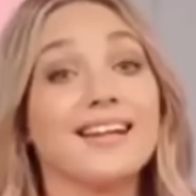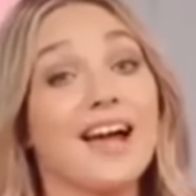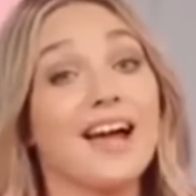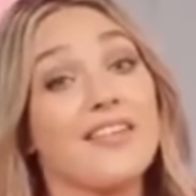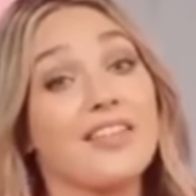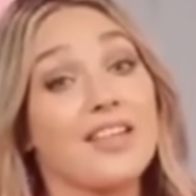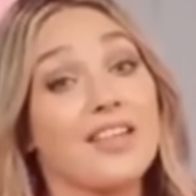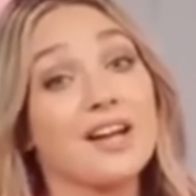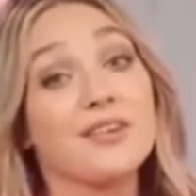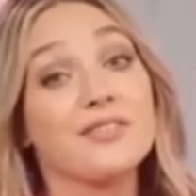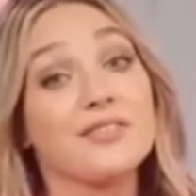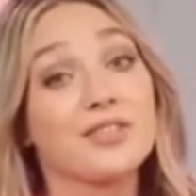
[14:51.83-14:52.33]

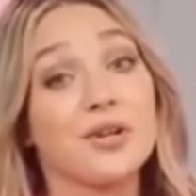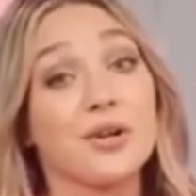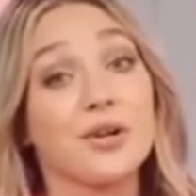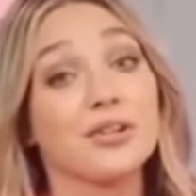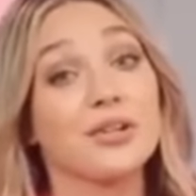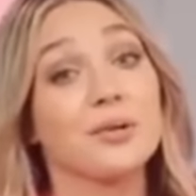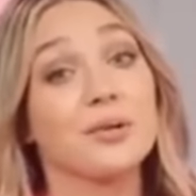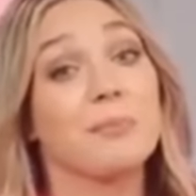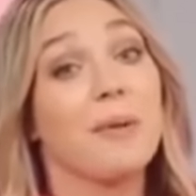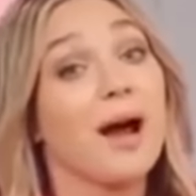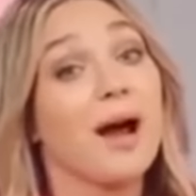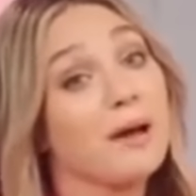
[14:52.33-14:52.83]
Now that I've
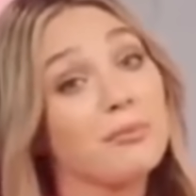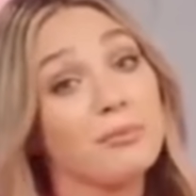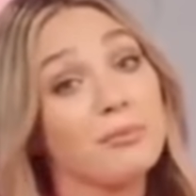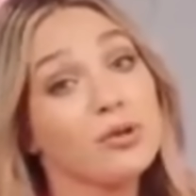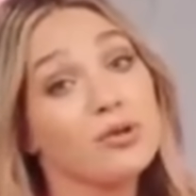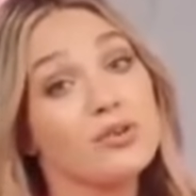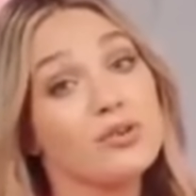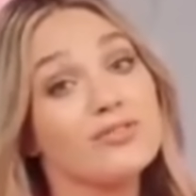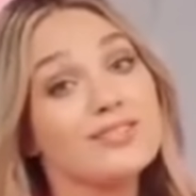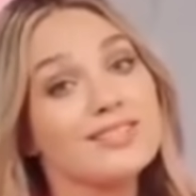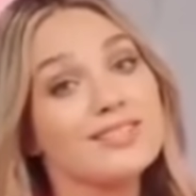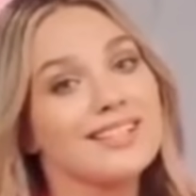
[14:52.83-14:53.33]
shown you my
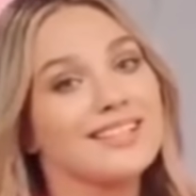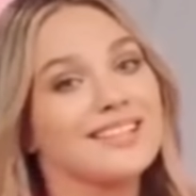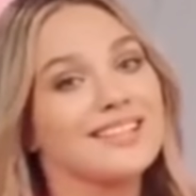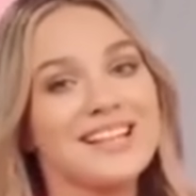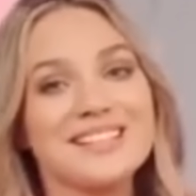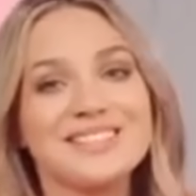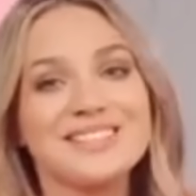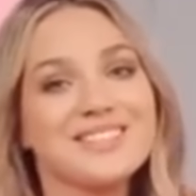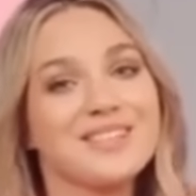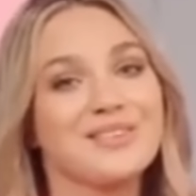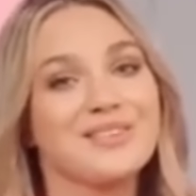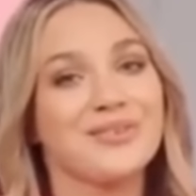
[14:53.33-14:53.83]
moves,
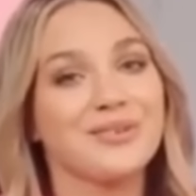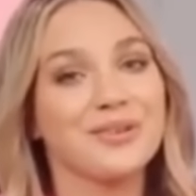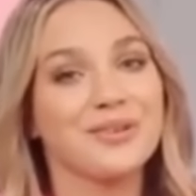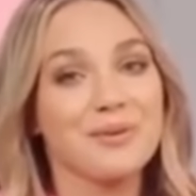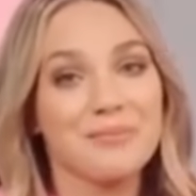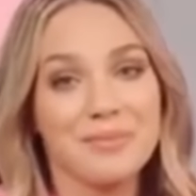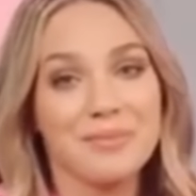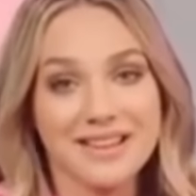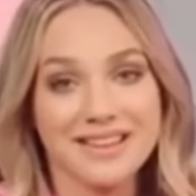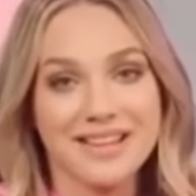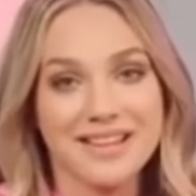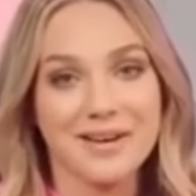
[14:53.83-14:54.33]
let's see if you
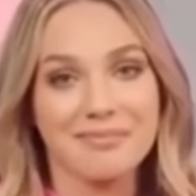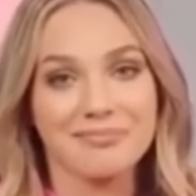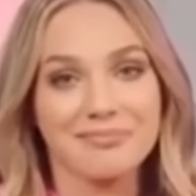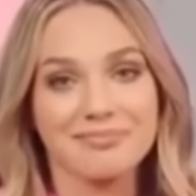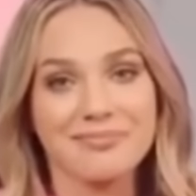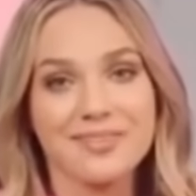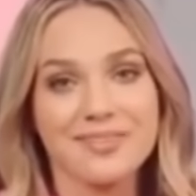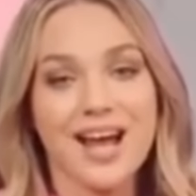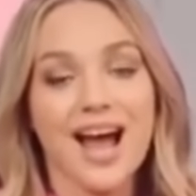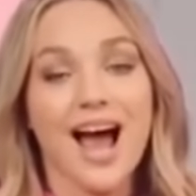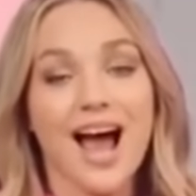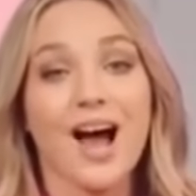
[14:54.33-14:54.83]
can beat them.
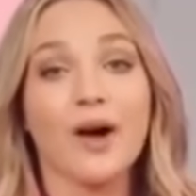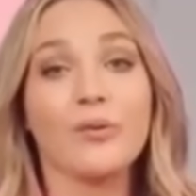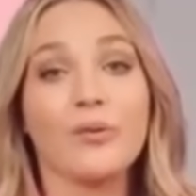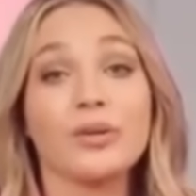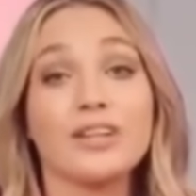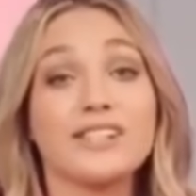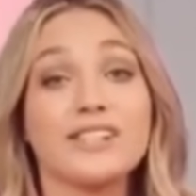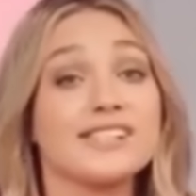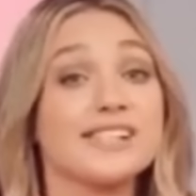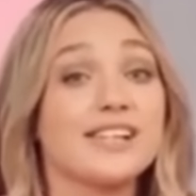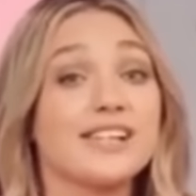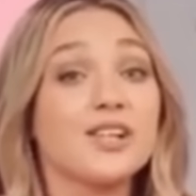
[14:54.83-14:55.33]

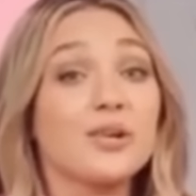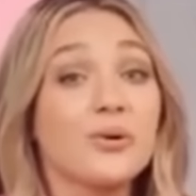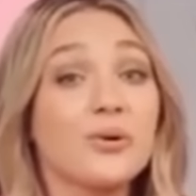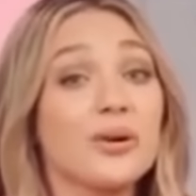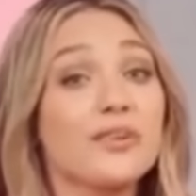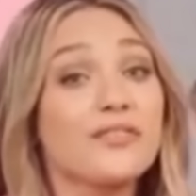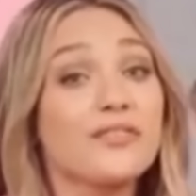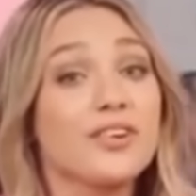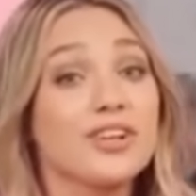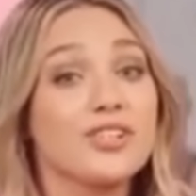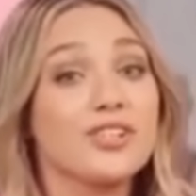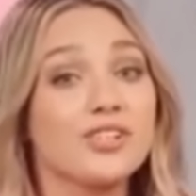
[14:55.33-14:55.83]
I wanna see
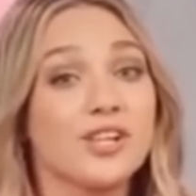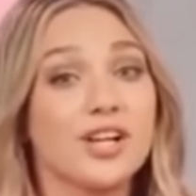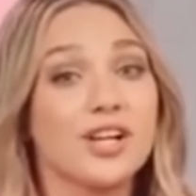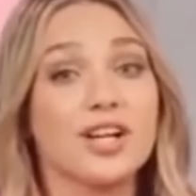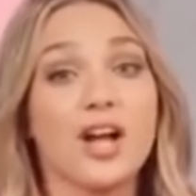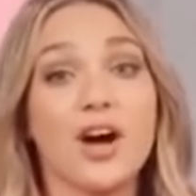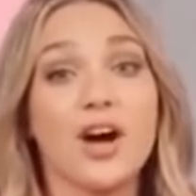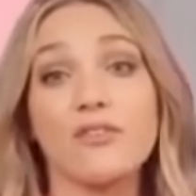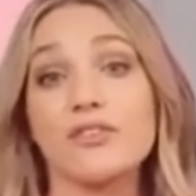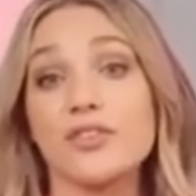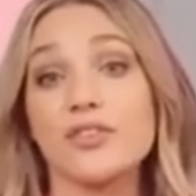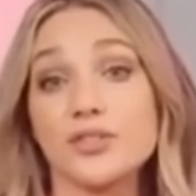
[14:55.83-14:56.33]
your
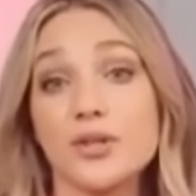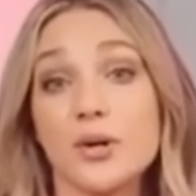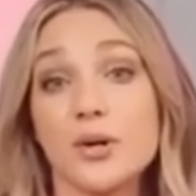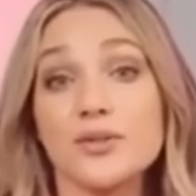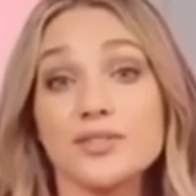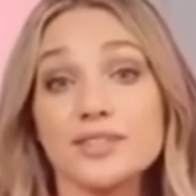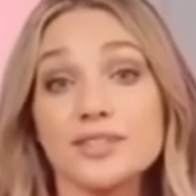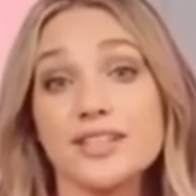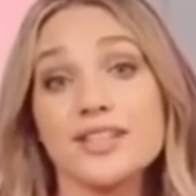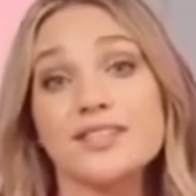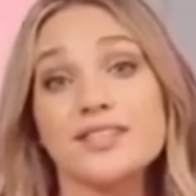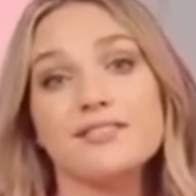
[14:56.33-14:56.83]
version of the
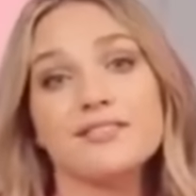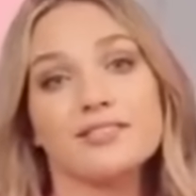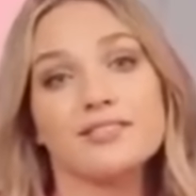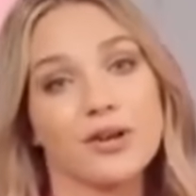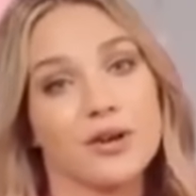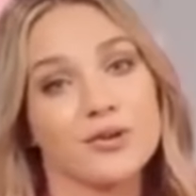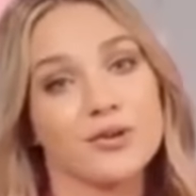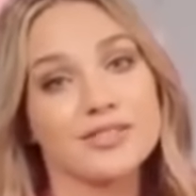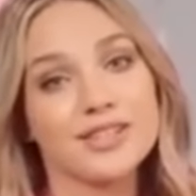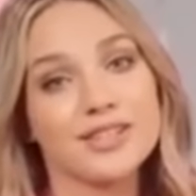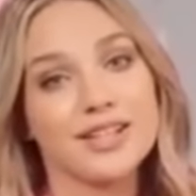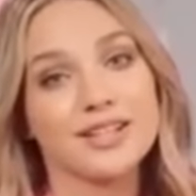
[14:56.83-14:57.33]
toasted,
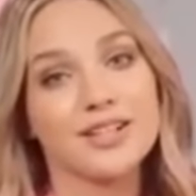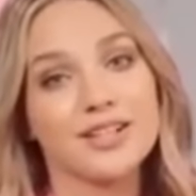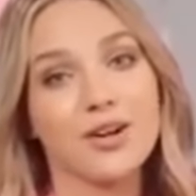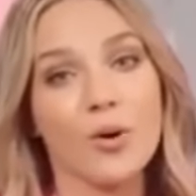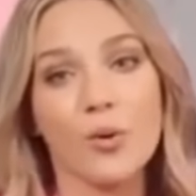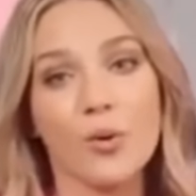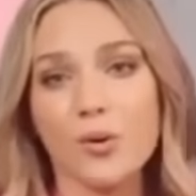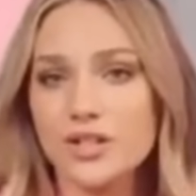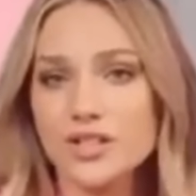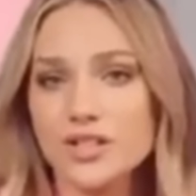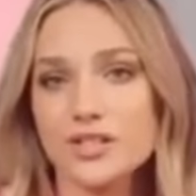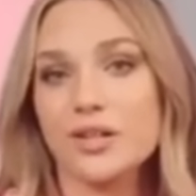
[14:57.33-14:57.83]

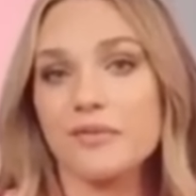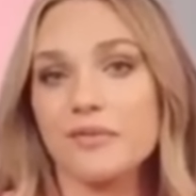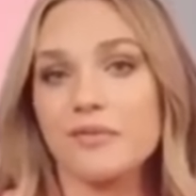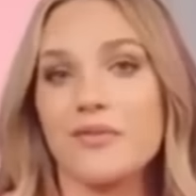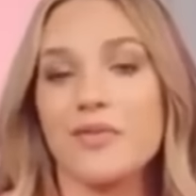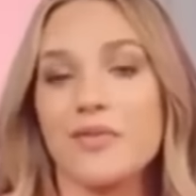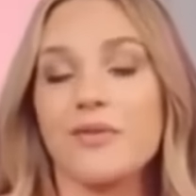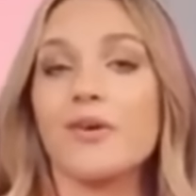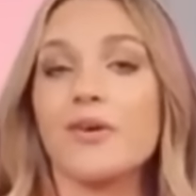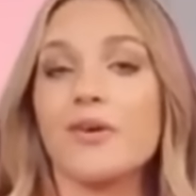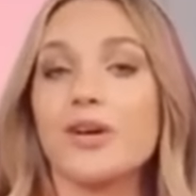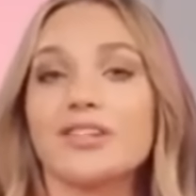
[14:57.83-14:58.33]
frozen, or
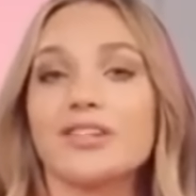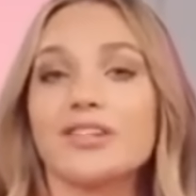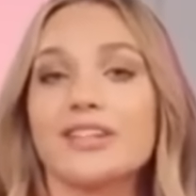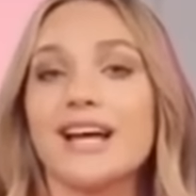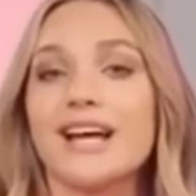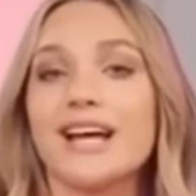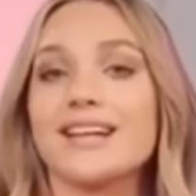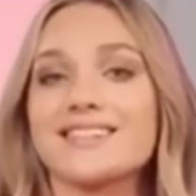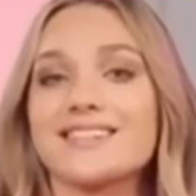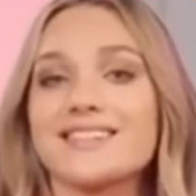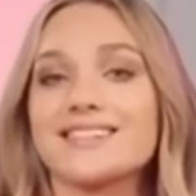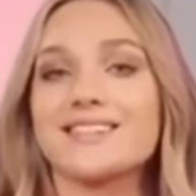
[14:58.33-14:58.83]
straight from the foil
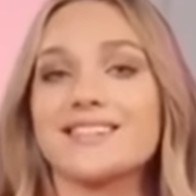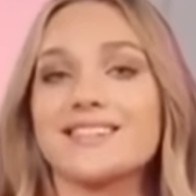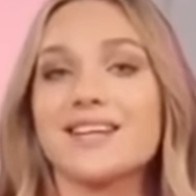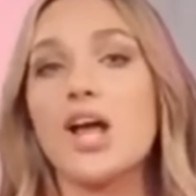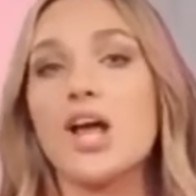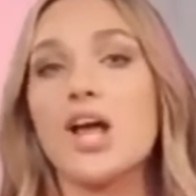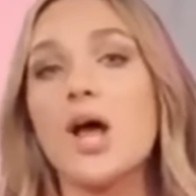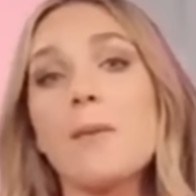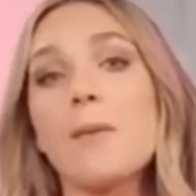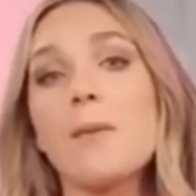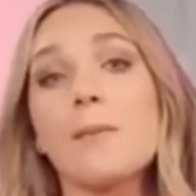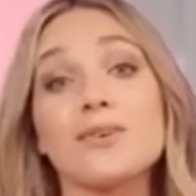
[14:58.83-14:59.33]
dance.
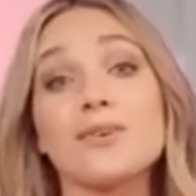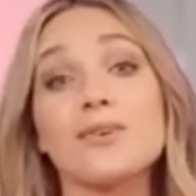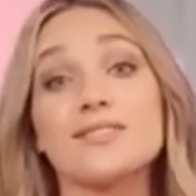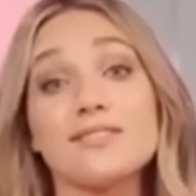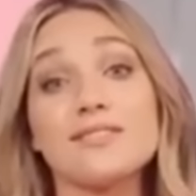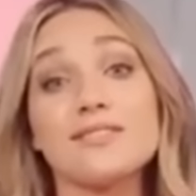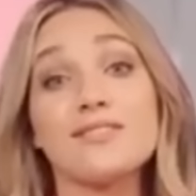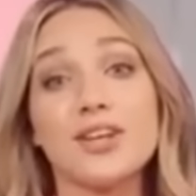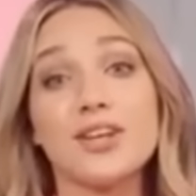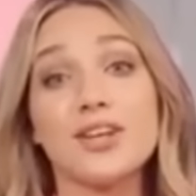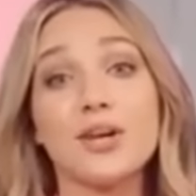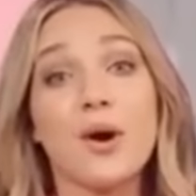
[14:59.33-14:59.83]

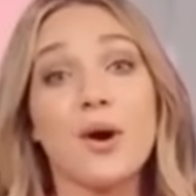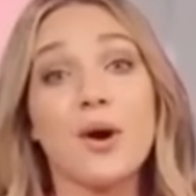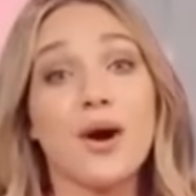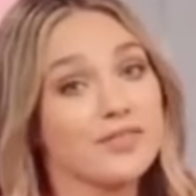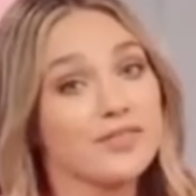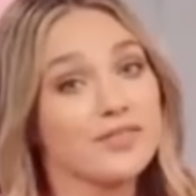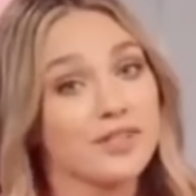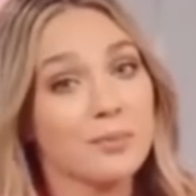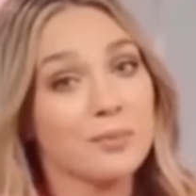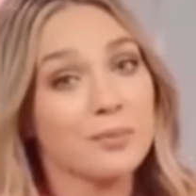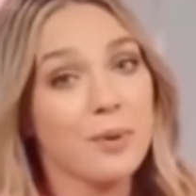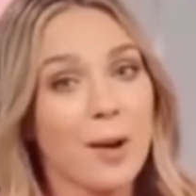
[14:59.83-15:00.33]
Post a video
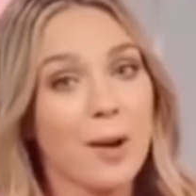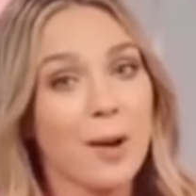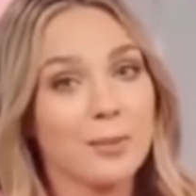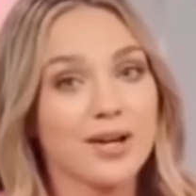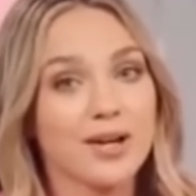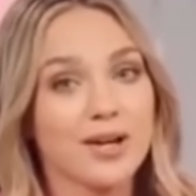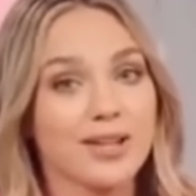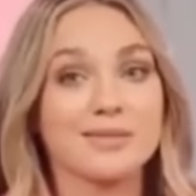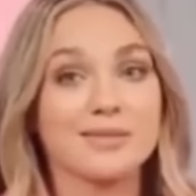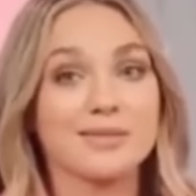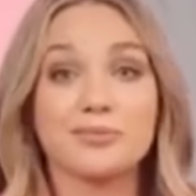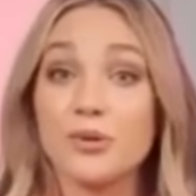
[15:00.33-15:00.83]
of your
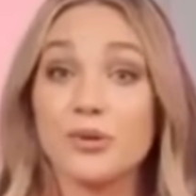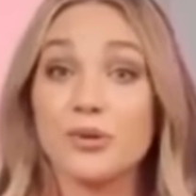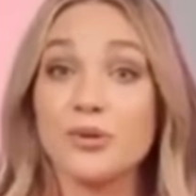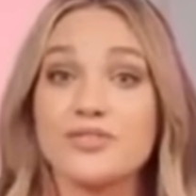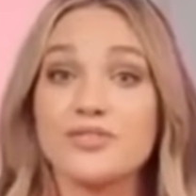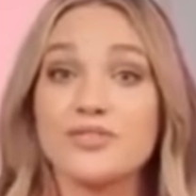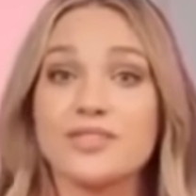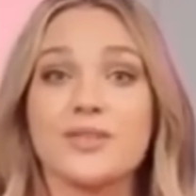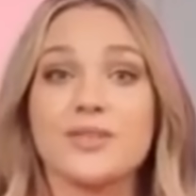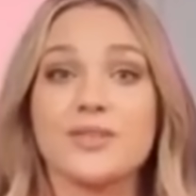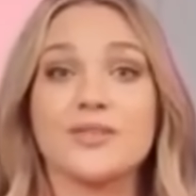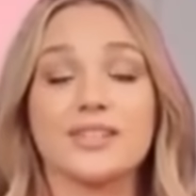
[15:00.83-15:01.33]
Pop-Tarts
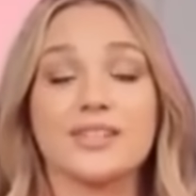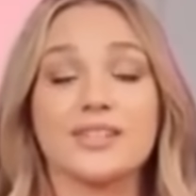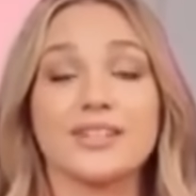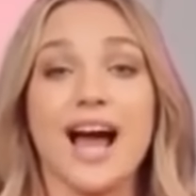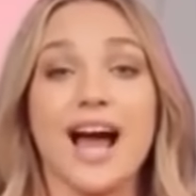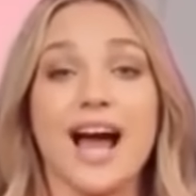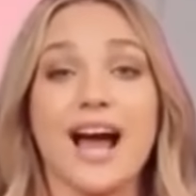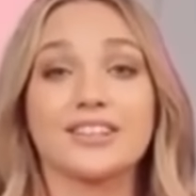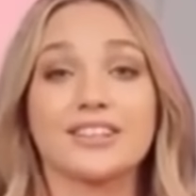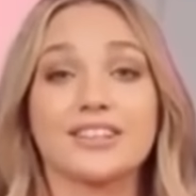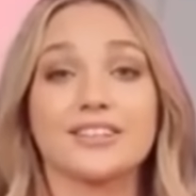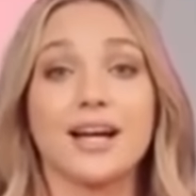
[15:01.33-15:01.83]
moves
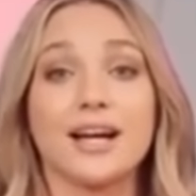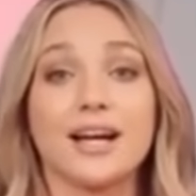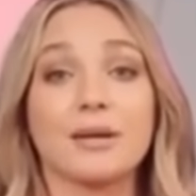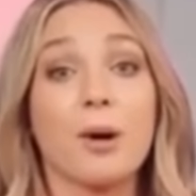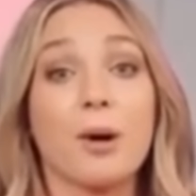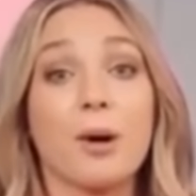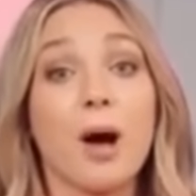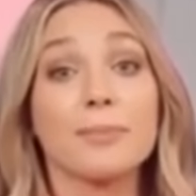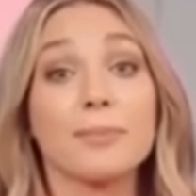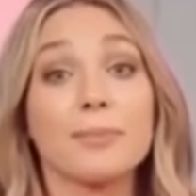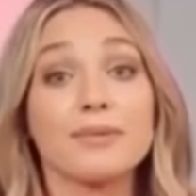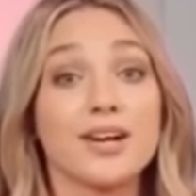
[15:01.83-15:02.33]
using the
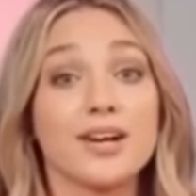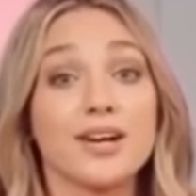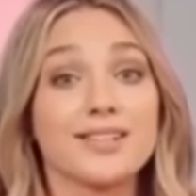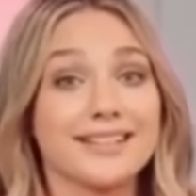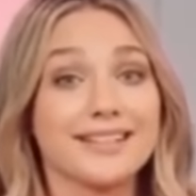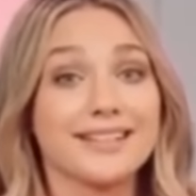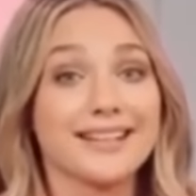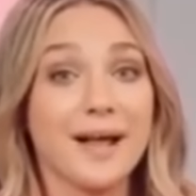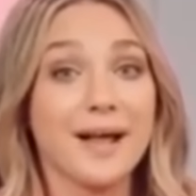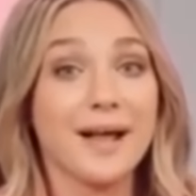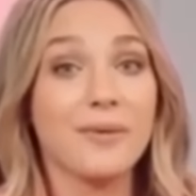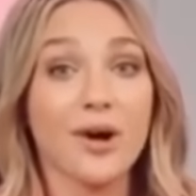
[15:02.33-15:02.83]
hashtag Pop
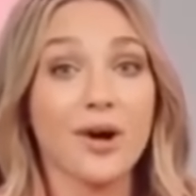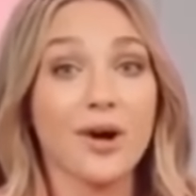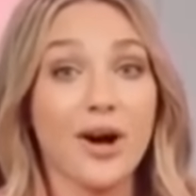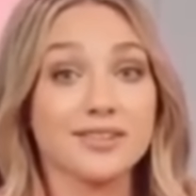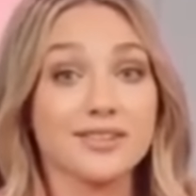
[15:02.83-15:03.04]
Tarts Collab